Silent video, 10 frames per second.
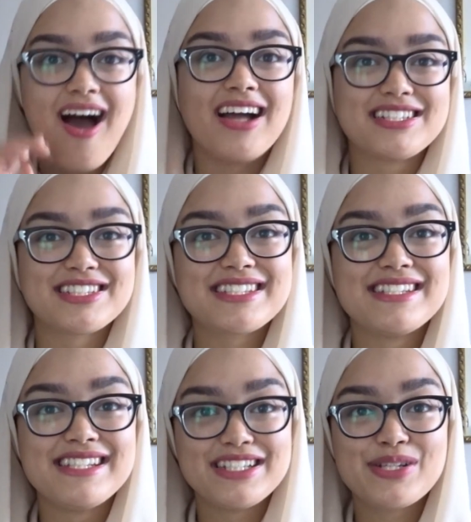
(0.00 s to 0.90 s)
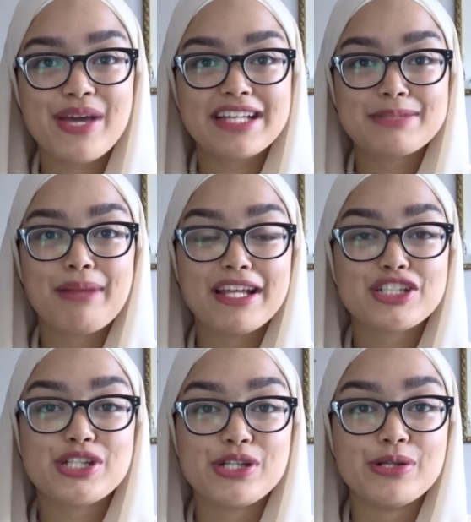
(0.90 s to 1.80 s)
I just need to explain
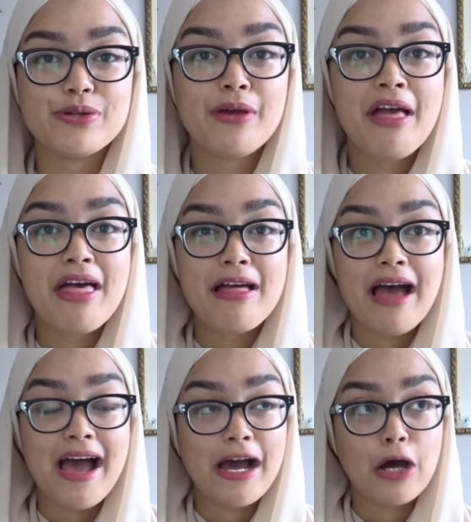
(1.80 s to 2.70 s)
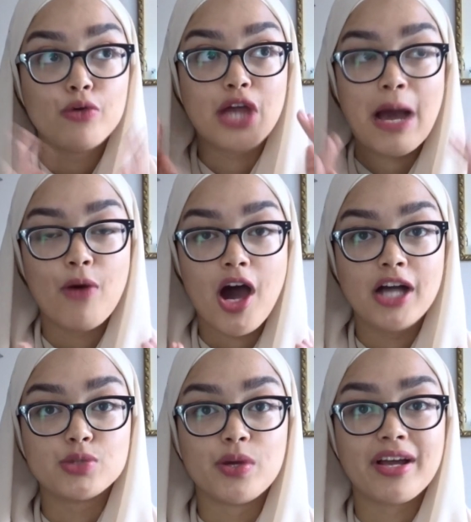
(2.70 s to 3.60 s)
to you how our
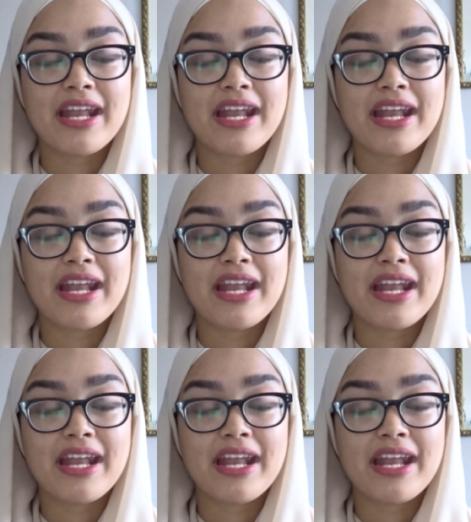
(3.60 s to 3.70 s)
eyes work.